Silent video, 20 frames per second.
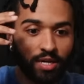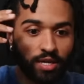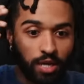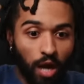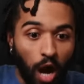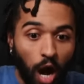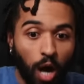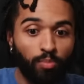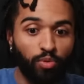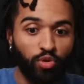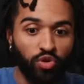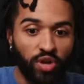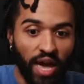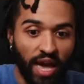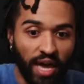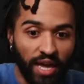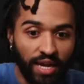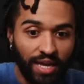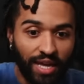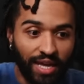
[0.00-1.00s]

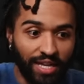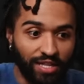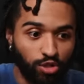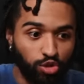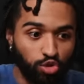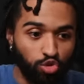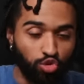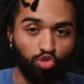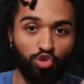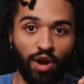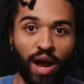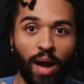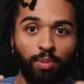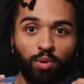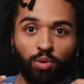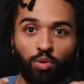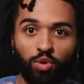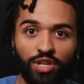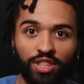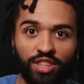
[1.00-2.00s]
comprehend and to
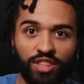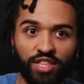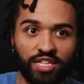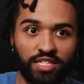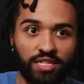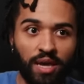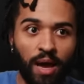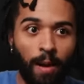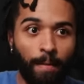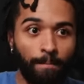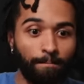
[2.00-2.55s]
grapple with these